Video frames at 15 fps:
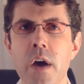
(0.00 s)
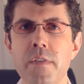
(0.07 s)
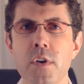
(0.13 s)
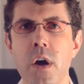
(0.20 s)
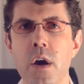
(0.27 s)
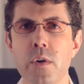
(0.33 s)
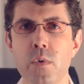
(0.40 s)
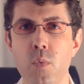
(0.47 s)

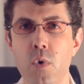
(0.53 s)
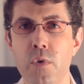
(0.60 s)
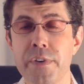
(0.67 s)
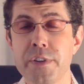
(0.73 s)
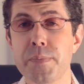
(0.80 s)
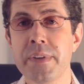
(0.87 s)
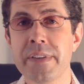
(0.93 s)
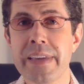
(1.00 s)
Avocado Wolfe
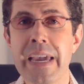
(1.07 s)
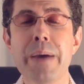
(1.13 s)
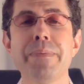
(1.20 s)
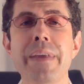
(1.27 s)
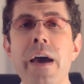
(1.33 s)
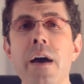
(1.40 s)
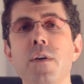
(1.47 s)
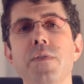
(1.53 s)
has been
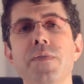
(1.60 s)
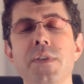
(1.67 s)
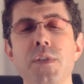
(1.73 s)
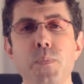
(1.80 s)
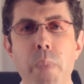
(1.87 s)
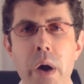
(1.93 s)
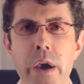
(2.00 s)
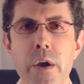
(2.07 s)
kept out of this
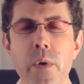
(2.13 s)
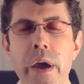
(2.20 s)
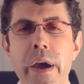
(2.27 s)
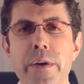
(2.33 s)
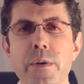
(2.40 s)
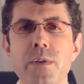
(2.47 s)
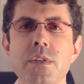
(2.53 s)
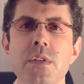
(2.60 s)

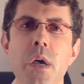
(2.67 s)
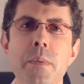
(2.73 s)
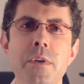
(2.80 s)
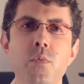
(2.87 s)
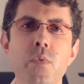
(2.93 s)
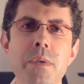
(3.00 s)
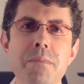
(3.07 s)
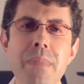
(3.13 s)
Biohacker
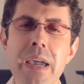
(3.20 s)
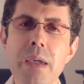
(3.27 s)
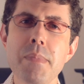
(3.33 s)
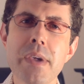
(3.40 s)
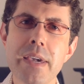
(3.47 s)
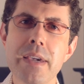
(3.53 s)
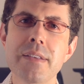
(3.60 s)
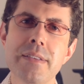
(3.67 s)
Summit, we may
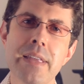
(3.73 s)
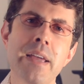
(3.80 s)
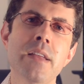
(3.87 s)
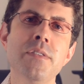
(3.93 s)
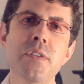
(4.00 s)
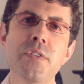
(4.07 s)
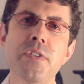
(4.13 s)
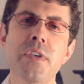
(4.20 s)
be
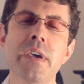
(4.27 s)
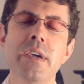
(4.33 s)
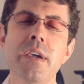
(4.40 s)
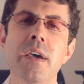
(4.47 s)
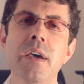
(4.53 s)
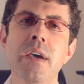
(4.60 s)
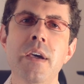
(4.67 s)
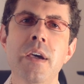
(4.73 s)
content to think
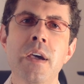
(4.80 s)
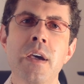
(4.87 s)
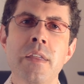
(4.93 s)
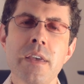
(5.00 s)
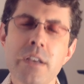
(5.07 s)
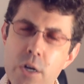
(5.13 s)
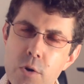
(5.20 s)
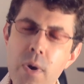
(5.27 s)

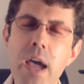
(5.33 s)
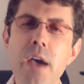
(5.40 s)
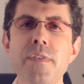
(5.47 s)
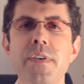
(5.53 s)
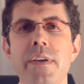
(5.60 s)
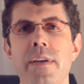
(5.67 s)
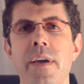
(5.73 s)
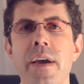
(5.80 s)
that
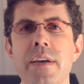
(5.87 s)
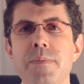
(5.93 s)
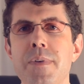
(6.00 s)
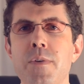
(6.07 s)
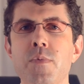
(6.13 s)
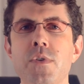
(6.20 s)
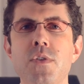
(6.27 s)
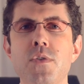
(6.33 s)
gravity has
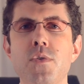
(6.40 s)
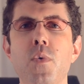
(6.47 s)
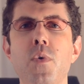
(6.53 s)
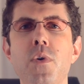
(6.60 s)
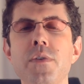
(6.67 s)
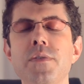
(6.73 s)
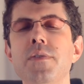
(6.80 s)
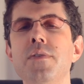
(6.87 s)
been
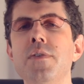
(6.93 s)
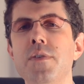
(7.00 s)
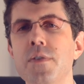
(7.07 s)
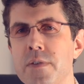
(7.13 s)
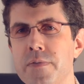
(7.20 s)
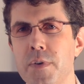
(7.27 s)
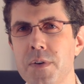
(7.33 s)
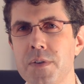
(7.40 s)
restored to the
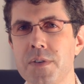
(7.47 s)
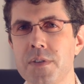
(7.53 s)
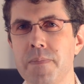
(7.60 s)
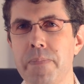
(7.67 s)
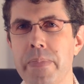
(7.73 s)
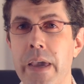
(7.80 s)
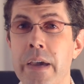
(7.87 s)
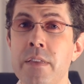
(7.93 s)
universe
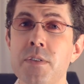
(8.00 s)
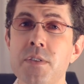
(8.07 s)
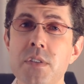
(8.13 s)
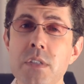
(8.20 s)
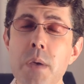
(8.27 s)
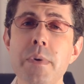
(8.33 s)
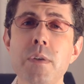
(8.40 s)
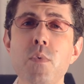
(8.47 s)
and that the
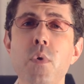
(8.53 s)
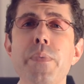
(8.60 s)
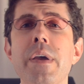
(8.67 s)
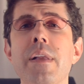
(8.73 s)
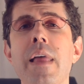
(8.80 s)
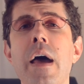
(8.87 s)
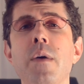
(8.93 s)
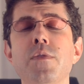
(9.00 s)
summit will be
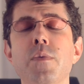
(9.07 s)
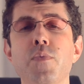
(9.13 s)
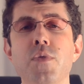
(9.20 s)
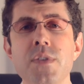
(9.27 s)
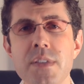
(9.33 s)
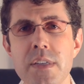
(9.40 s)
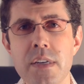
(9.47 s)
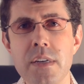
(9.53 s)
allowed to
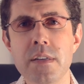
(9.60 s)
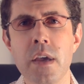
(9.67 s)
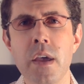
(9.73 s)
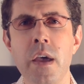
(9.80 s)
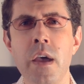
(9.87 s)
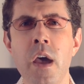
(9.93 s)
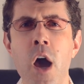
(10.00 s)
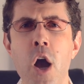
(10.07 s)
proceed
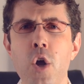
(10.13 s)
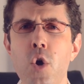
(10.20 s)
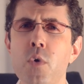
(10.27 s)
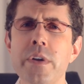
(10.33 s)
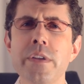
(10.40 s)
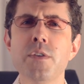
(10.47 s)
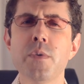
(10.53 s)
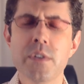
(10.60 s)

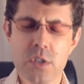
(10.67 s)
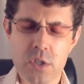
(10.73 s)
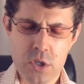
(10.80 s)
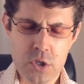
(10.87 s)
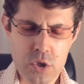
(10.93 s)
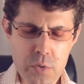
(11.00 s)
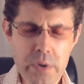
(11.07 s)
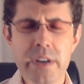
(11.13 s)
according to its
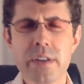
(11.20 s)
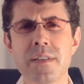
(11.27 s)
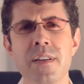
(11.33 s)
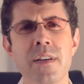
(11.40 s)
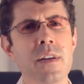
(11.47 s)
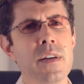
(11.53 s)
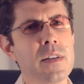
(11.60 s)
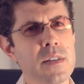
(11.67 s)
strict
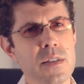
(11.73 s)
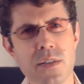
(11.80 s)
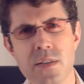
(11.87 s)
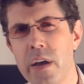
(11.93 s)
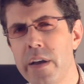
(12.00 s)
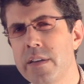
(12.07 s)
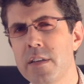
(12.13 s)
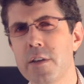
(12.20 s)

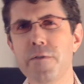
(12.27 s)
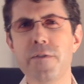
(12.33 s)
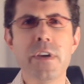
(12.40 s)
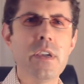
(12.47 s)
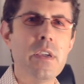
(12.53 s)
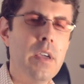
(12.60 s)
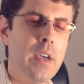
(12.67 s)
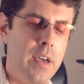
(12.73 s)

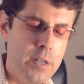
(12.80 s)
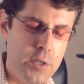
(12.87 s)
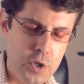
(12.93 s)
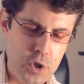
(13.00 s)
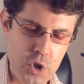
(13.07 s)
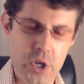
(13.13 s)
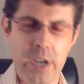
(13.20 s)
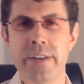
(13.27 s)
scientific
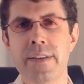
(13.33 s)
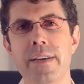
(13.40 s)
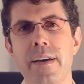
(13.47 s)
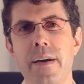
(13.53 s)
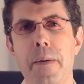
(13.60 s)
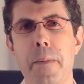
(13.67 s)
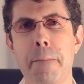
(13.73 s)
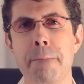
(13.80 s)

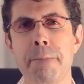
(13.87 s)
agenda.